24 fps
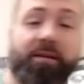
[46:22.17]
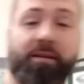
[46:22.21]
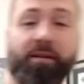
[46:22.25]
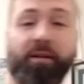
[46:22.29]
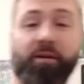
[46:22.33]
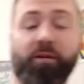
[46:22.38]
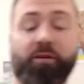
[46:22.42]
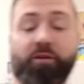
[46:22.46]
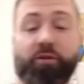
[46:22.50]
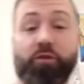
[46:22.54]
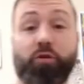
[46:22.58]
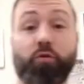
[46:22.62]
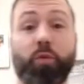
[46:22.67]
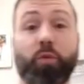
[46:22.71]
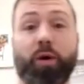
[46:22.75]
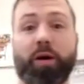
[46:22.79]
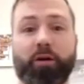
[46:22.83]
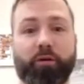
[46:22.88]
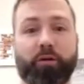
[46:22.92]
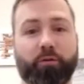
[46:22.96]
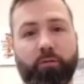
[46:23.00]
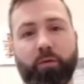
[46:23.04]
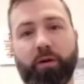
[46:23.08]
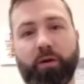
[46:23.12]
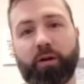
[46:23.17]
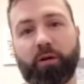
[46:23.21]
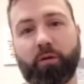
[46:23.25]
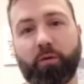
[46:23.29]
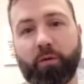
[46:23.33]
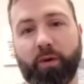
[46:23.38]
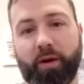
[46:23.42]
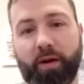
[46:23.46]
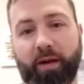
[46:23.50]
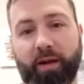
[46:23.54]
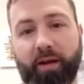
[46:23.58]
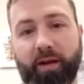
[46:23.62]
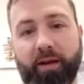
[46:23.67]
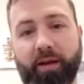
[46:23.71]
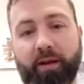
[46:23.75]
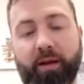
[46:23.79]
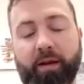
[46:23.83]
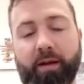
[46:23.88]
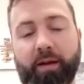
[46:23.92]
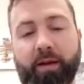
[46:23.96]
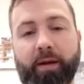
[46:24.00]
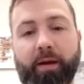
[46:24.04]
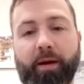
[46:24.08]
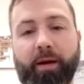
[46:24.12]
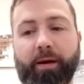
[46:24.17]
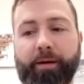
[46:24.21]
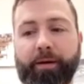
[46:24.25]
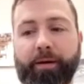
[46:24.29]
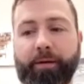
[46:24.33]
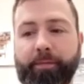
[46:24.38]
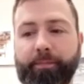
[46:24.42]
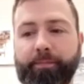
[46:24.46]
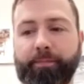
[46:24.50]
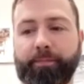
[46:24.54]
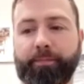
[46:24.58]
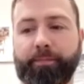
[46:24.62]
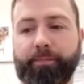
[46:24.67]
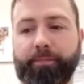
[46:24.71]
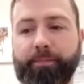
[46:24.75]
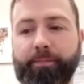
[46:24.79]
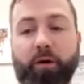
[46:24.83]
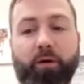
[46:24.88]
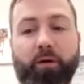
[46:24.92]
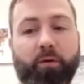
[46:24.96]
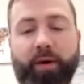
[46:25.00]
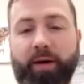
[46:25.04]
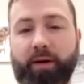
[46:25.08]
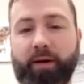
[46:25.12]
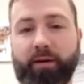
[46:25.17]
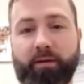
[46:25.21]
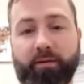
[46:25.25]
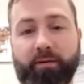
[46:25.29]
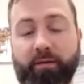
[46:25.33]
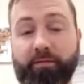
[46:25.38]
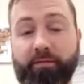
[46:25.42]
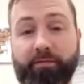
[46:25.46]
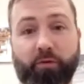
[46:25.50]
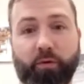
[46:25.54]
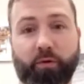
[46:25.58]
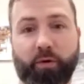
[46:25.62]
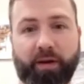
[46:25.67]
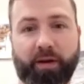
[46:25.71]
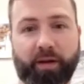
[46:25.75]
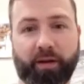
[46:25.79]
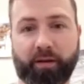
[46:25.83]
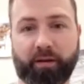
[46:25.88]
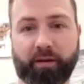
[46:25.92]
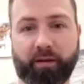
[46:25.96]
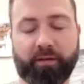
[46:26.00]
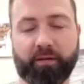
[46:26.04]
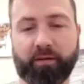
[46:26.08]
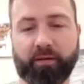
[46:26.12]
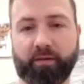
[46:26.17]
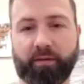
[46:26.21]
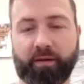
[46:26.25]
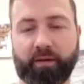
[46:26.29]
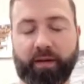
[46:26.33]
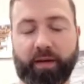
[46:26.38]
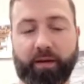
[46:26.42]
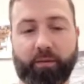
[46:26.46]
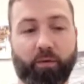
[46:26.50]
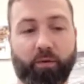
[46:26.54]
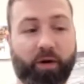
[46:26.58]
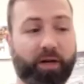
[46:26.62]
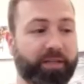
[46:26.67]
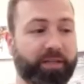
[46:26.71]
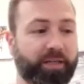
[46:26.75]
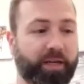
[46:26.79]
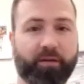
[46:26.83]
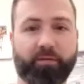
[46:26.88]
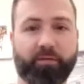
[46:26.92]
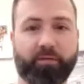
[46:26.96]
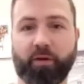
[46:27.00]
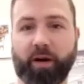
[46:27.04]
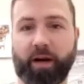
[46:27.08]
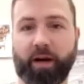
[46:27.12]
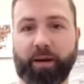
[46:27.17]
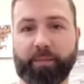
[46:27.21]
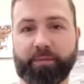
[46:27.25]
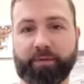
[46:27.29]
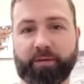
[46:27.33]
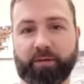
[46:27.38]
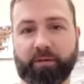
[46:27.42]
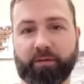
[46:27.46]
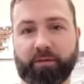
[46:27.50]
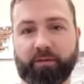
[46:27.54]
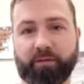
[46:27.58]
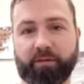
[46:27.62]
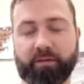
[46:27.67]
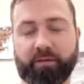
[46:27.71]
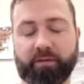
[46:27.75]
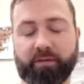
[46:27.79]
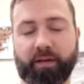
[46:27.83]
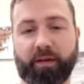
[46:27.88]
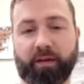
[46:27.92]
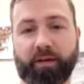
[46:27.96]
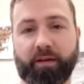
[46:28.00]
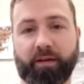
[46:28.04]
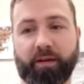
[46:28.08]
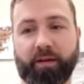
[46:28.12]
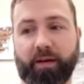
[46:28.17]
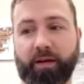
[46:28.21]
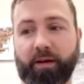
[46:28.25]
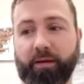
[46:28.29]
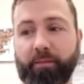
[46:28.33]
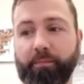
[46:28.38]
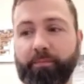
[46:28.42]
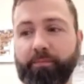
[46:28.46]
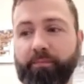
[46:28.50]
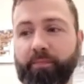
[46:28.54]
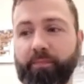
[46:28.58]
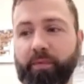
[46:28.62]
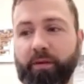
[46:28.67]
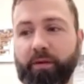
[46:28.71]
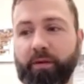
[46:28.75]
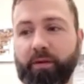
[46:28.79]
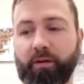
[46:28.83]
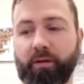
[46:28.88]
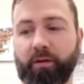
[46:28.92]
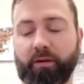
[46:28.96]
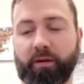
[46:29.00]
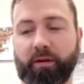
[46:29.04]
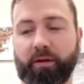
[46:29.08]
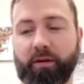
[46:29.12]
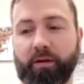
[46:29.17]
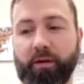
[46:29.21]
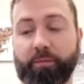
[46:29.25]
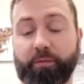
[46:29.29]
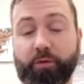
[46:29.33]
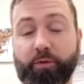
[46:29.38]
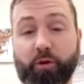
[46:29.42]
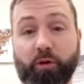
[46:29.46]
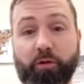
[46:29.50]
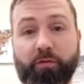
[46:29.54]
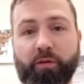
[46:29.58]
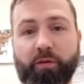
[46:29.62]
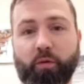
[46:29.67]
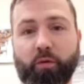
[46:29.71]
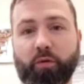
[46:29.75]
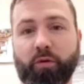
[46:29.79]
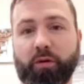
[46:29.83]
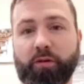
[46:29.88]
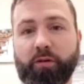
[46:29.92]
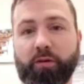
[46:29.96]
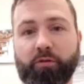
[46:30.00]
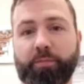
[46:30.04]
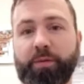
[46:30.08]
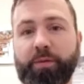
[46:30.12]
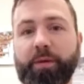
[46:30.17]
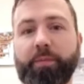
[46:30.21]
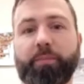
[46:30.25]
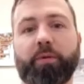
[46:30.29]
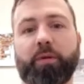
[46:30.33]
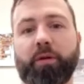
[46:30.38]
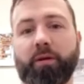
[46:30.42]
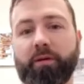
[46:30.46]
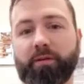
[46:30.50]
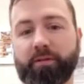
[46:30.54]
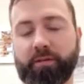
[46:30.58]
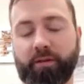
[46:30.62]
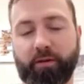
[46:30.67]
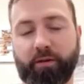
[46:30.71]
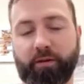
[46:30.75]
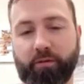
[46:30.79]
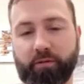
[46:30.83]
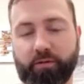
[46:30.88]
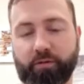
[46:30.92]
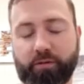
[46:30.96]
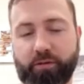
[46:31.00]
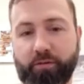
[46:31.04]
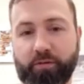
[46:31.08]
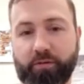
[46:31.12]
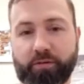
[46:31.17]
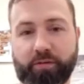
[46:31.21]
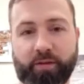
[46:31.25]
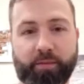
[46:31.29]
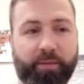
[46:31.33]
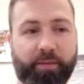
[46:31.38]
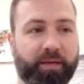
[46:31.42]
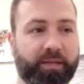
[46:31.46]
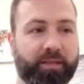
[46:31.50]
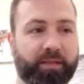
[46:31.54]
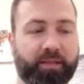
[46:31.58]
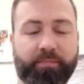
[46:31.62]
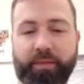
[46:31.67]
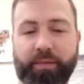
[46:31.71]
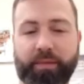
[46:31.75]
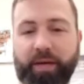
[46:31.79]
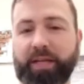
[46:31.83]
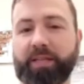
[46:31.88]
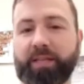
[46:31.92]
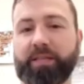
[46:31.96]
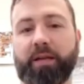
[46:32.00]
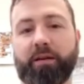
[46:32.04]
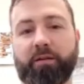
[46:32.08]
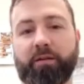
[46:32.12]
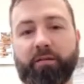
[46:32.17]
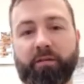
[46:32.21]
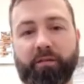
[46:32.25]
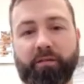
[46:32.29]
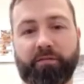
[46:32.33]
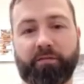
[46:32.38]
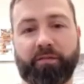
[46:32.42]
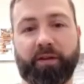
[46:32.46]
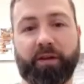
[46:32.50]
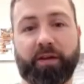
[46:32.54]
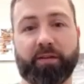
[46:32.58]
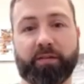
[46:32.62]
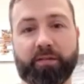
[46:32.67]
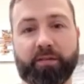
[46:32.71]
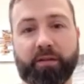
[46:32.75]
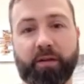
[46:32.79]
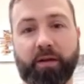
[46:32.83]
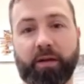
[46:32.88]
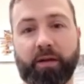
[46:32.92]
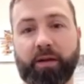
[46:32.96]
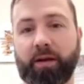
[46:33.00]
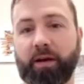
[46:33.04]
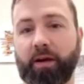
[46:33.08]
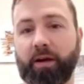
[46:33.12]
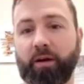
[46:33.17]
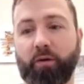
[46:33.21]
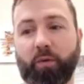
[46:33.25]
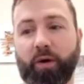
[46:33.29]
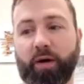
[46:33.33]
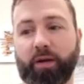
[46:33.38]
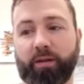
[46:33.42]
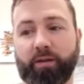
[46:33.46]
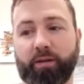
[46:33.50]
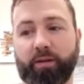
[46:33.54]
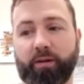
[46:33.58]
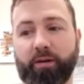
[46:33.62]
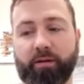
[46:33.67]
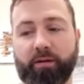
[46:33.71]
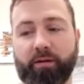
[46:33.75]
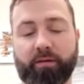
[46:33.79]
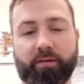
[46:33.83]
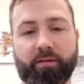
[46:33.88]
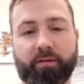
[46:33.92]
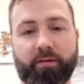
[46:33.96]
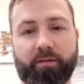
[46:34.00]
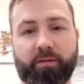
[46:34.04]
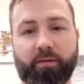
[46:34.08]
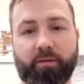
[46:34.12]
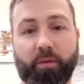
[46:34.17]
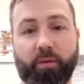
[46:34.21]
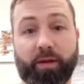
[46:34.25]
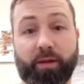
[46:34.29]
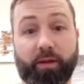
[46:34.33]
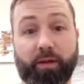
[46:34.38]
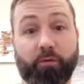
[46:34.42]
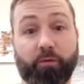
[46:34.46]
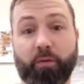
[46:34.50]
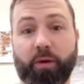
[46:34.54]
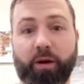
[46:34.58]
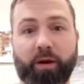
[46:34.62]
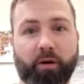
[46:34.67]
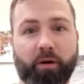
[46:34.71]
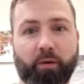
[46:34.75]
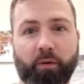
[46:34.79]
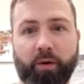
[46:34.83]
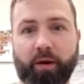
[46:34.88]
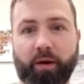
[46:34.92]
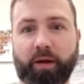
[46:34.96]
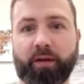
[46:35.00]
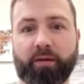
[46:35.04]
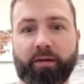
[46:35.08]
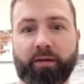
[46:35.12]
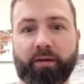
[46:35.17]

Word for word: you know, shoot while you're running away um, all while avoiding and watching out for obstacles and uh, you know uh, observing where other people are so you don't shoot some innocent bystander in the face uh, while they're while they're running away